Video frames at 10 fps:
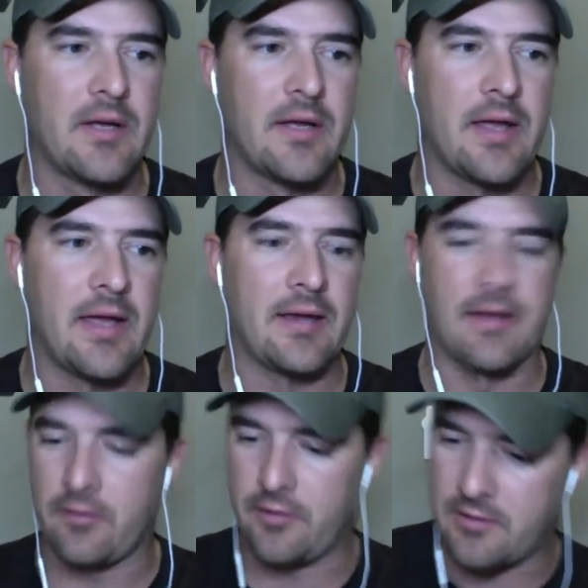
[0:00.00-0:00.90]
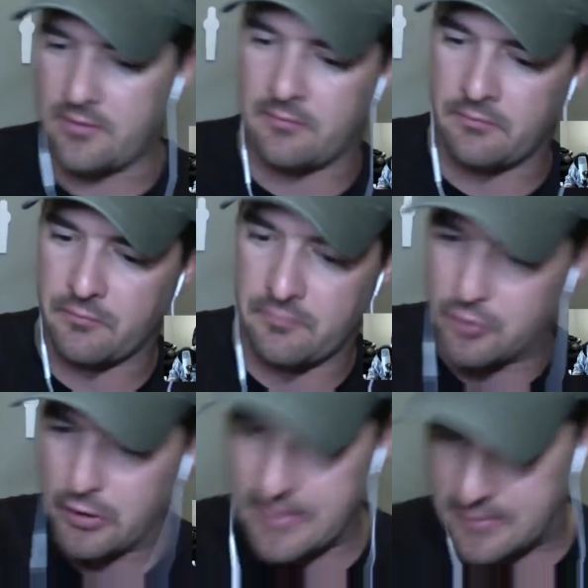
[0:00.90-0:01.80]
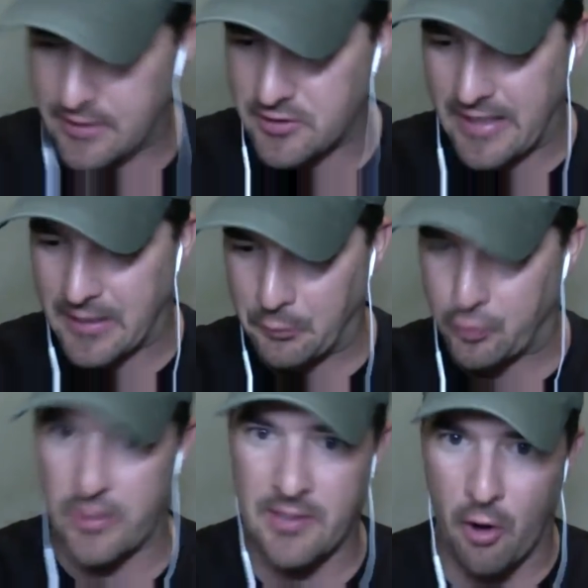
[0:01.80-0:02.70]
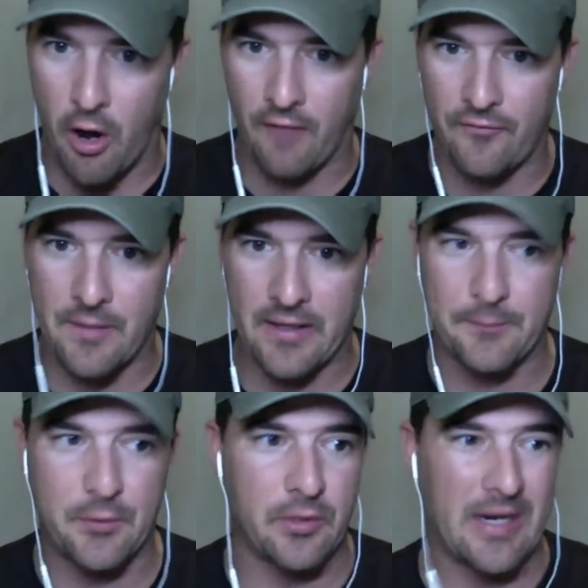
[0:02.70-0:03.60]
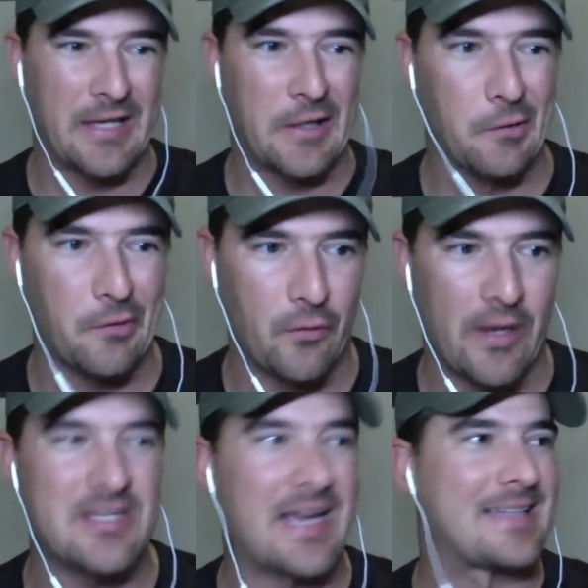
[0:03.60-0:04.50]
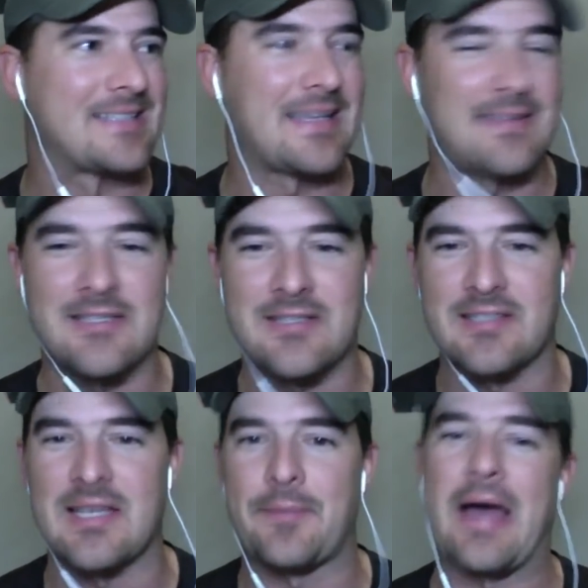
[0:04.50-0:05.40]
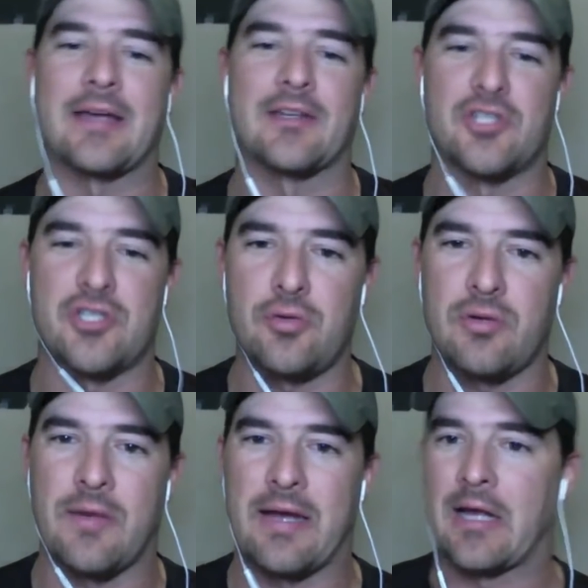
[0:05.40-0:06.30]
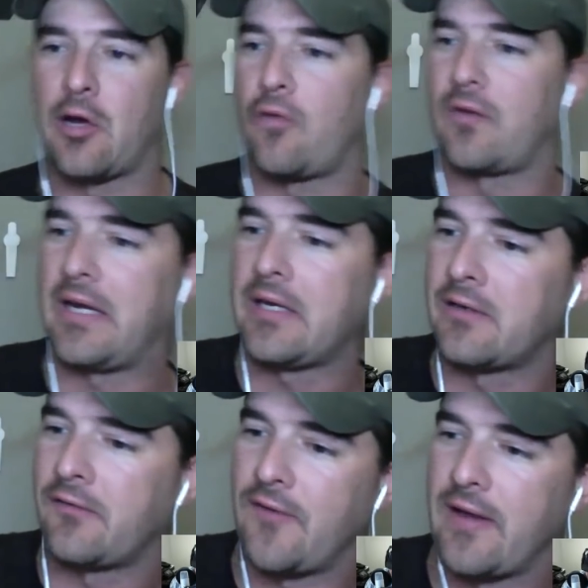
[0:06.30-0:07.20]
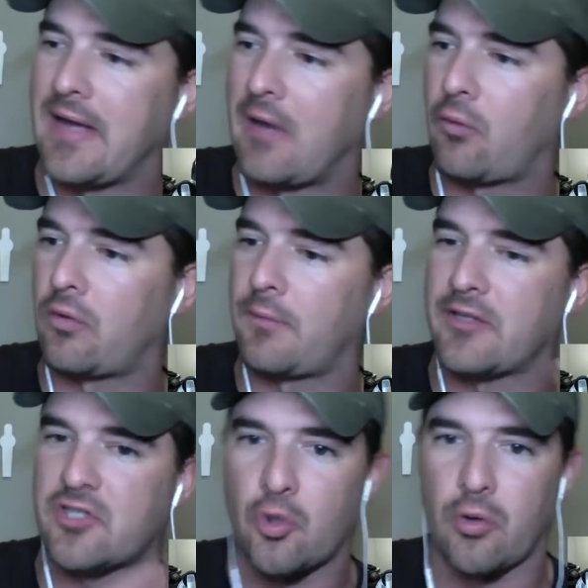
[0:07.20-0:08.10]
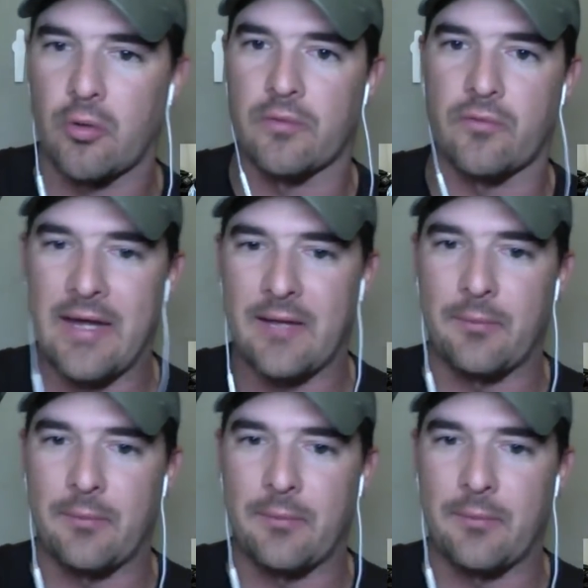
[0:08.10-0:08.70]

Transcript: And hell, you can look at these. I can print them off on my computer. I can go to the range. I can set these things up. I can shoot them. I can go over here and find out where my score would rank me.